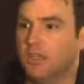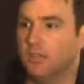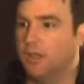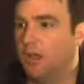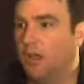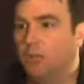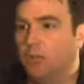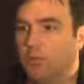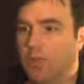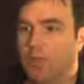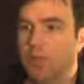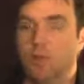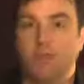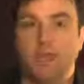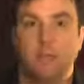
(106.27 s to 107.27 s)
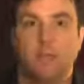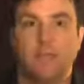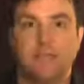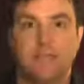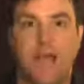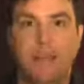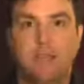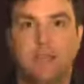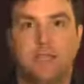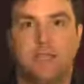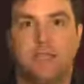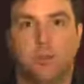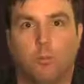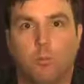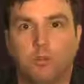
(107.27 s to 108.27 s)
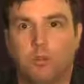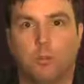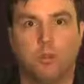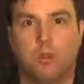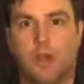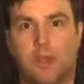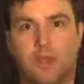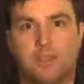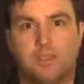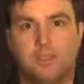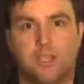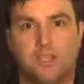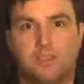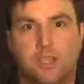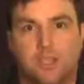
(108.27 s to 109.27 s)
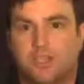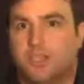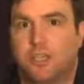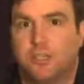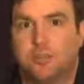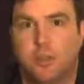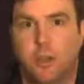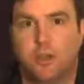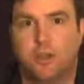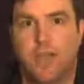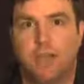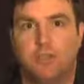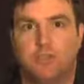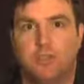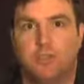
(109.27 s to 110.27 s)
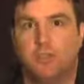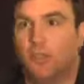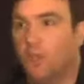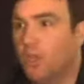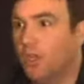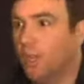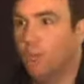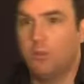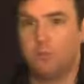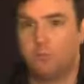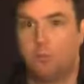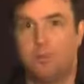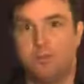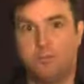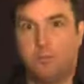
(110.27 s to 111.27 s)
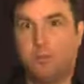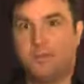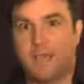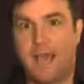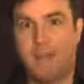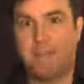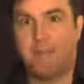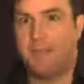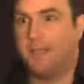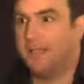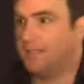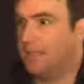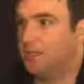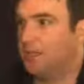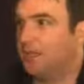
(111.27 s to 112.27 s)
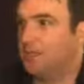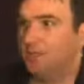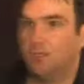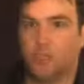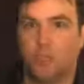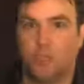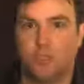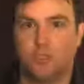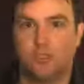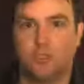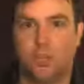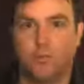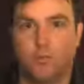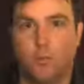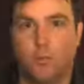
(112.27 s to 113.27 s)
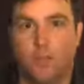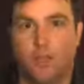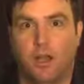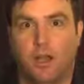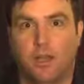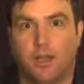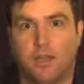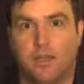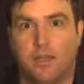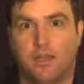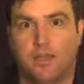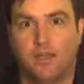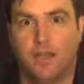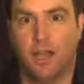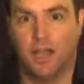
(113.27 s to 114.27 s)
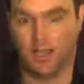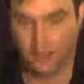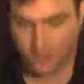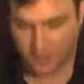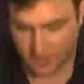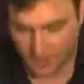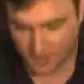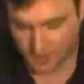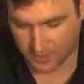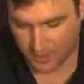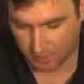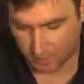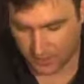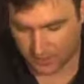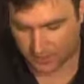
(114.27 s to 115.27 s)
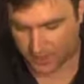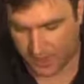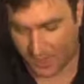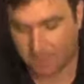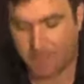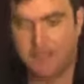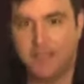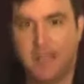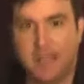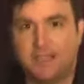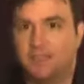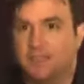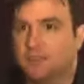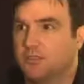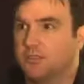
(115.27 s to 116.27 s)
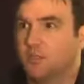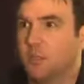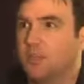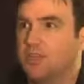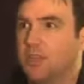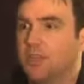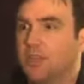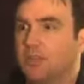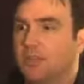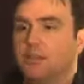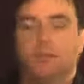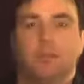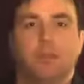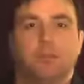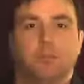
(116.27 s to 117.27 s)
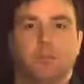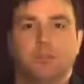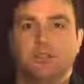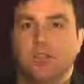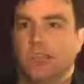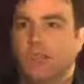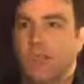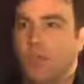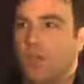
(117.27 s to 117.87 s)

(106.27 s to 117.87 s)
you got like okay, what's happening here? What's going on at six six six Park Avenue? What's what's what's happening? It's like you got this all this stuff going on, and then you got then you got what's gonna happen next storytelling theme where it's like